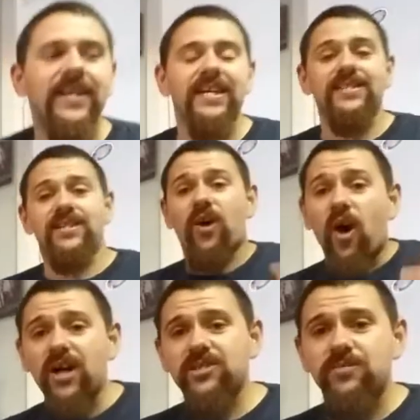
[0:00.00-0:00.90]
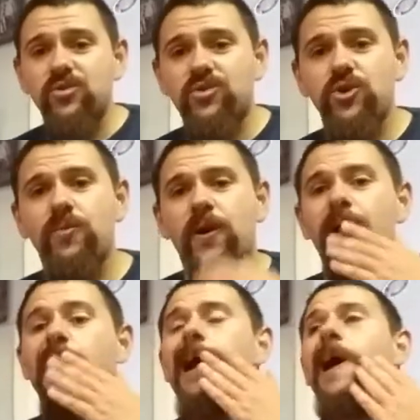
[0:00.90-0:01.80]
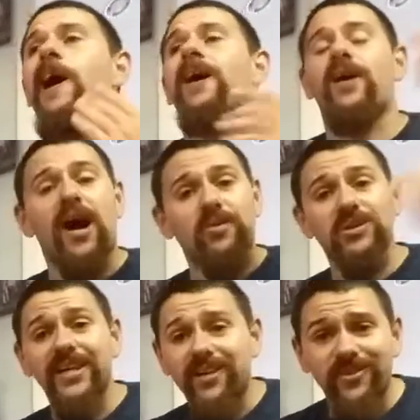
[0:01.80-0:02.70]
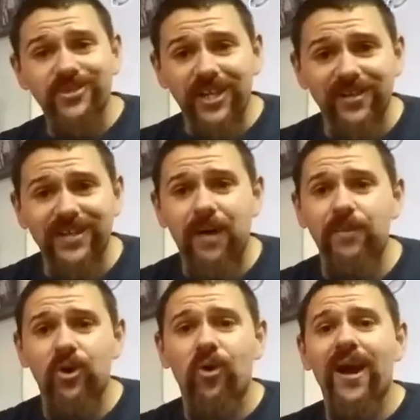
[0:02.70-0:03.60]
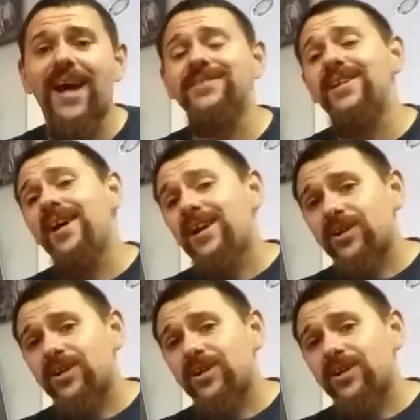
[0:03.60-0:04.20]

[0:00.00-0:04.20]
is an awesome YouTuber. I will link her channel down below, guys.